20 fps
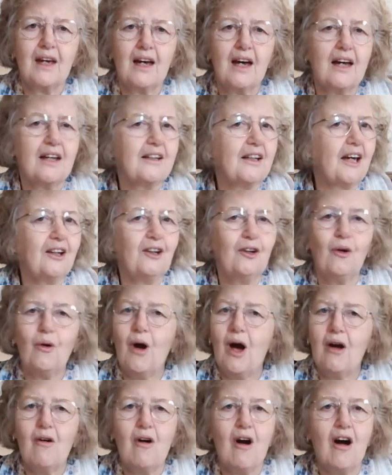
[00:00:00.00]
And I know
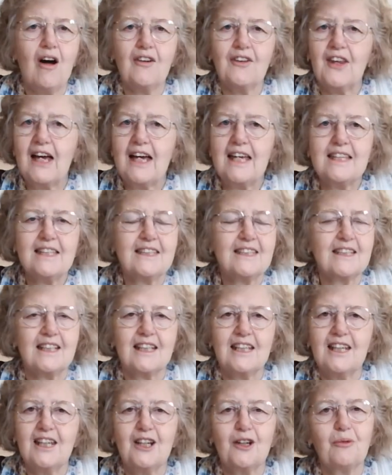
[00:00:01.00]
how hard that is to
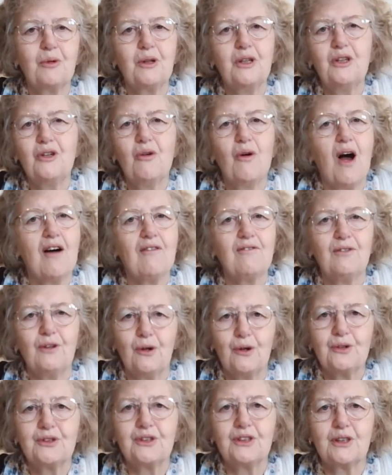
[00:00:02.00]
hear when you have
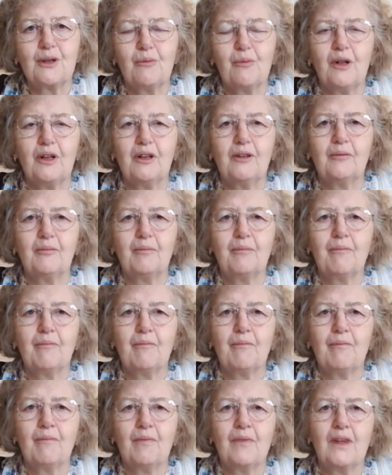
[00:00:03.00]
lost someone
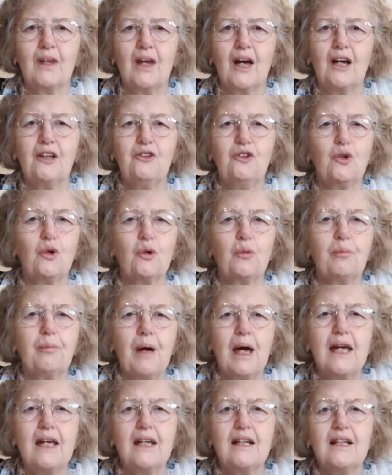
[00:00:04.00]
and your
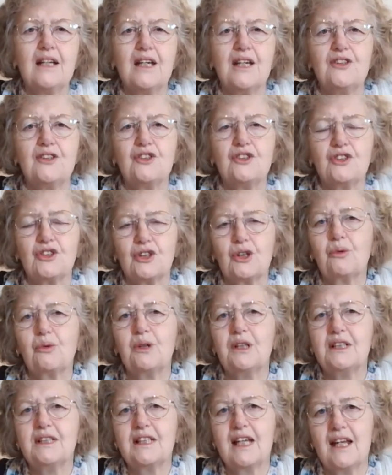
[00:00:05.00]
pain is so
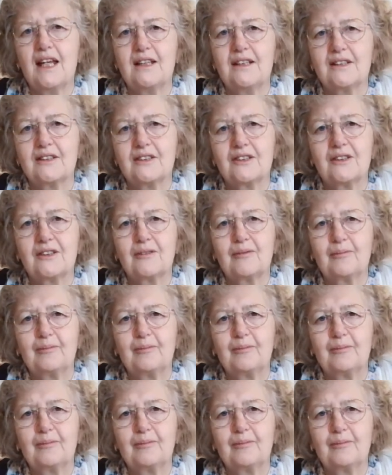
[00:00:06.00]
intense.